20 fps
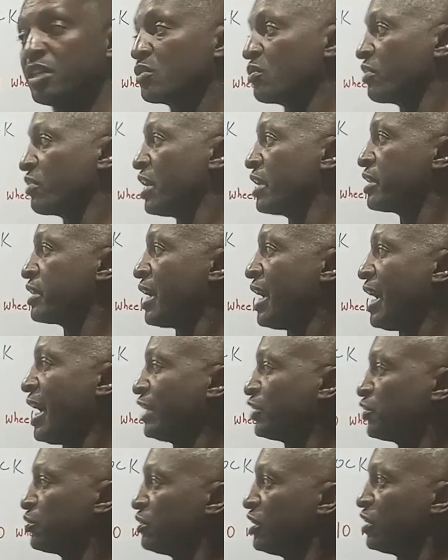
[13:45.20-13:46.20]
so that I
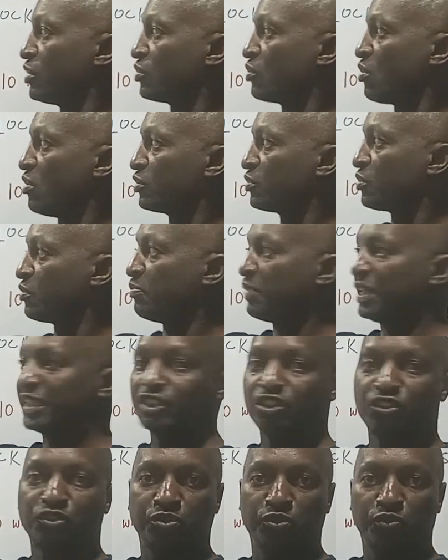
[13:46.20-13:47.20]
shouldn't go to
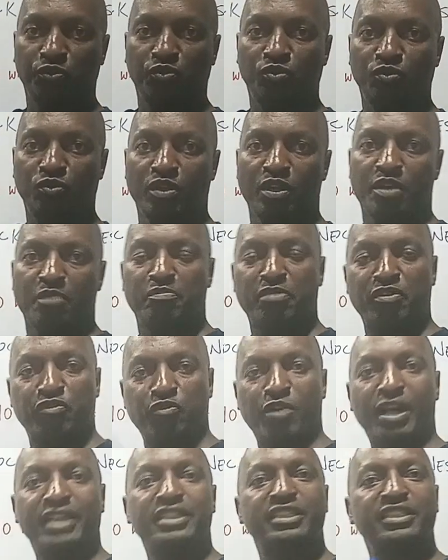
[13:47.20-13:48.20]
part 2
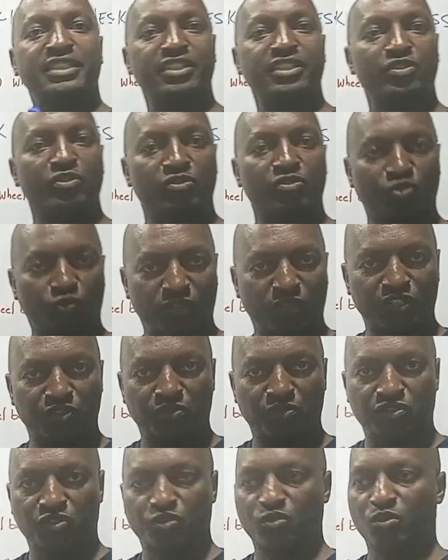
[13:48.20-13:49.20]
before I address those
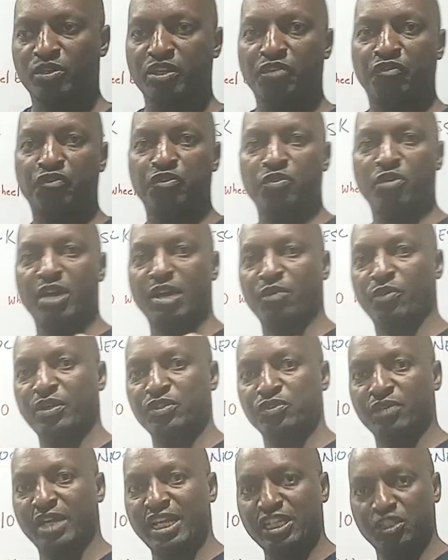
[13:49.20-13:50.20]
questions. So if you are
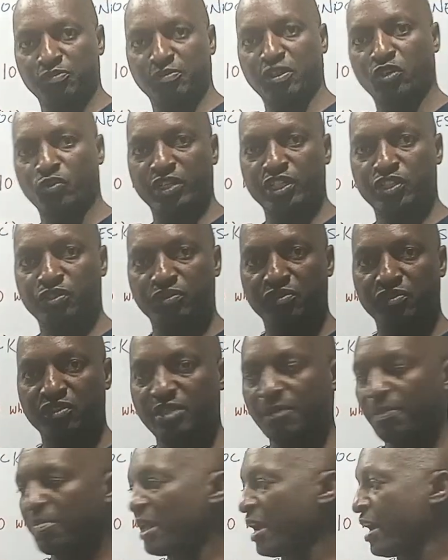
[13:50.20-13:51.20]
going to ask me
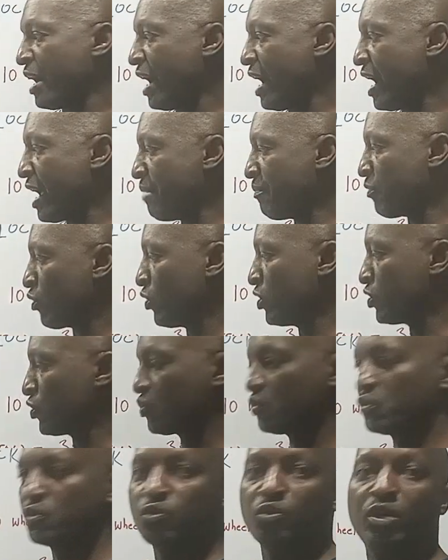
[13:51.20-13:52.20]
questions, I am going
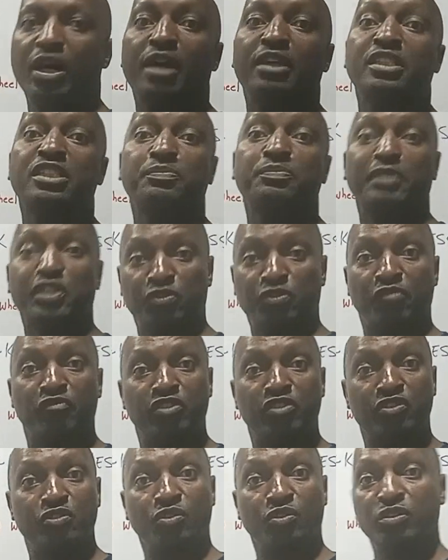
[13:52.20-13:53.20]
to do a special
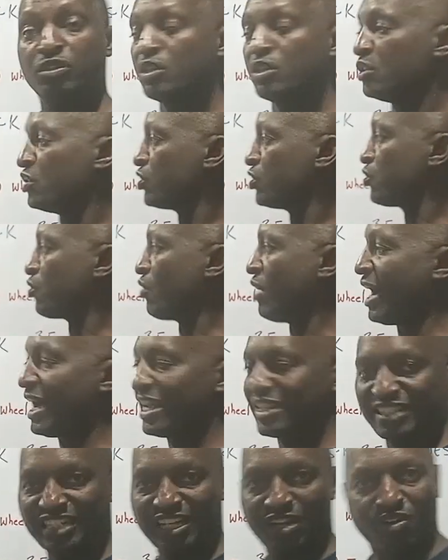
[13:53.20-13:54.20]
video to
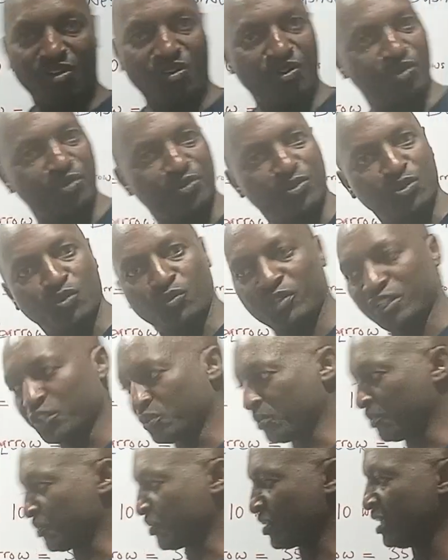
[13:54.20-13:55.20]
answer all those
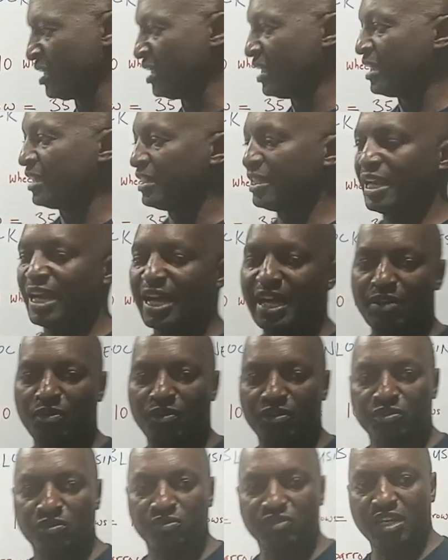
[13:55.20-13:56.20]
questions. There are
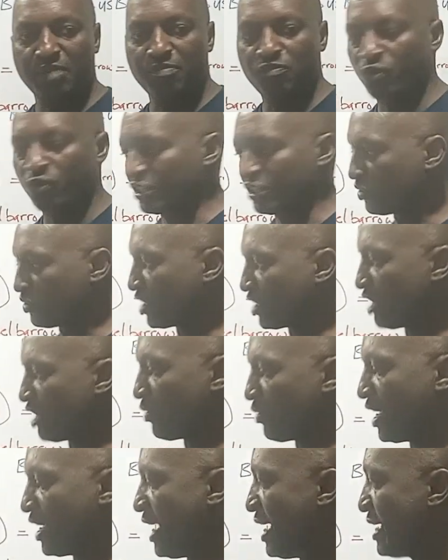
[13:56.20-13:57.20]
also some questions that were